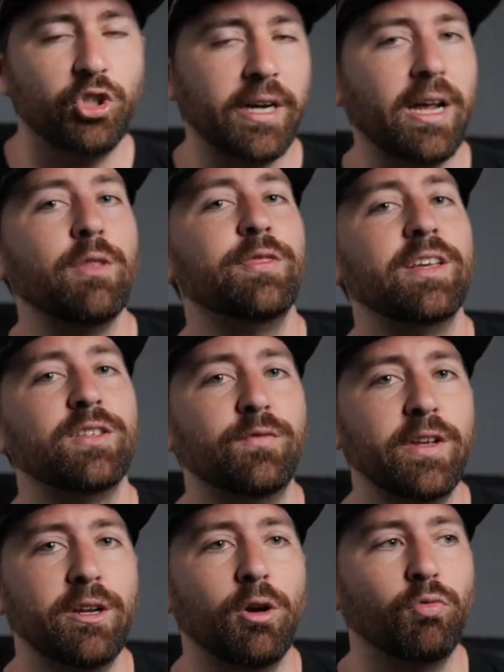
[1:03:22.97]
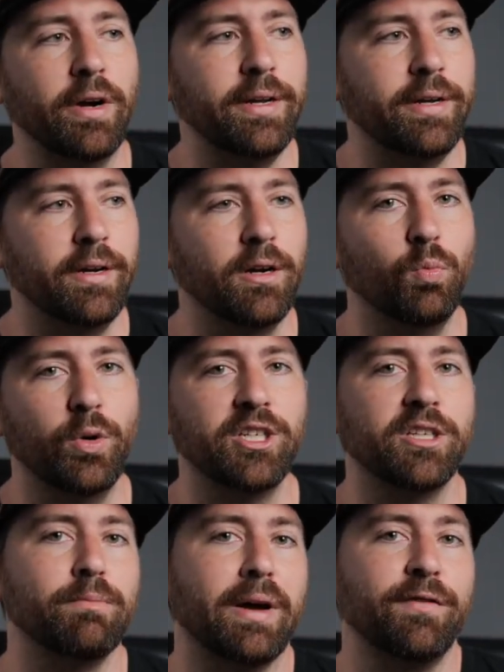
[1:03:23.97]
you check out this video right here, which
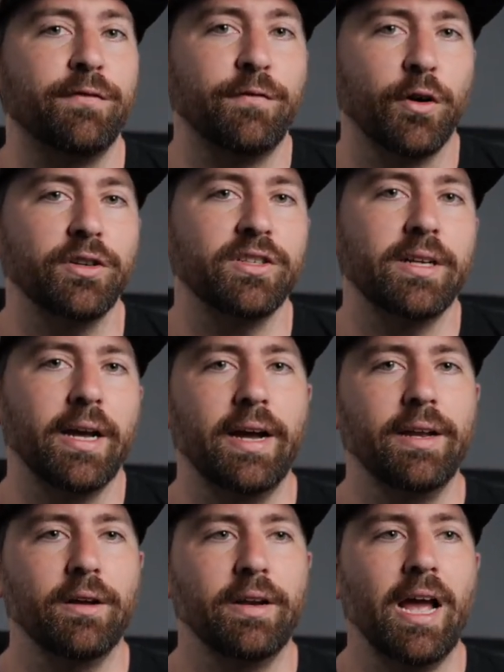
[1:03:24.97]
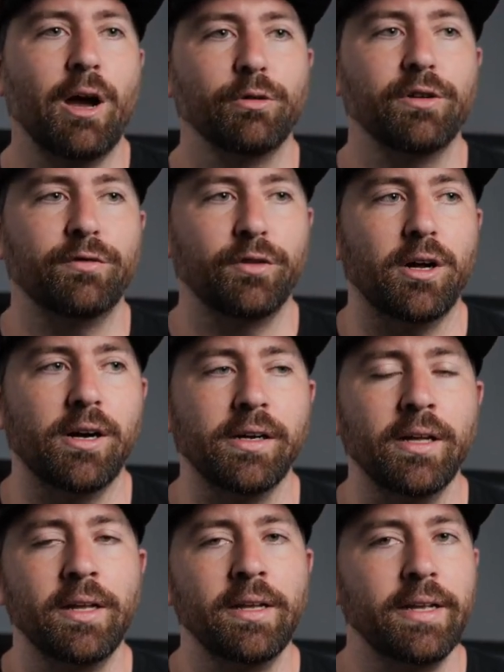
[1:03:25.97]
is my first guide on how to vlog.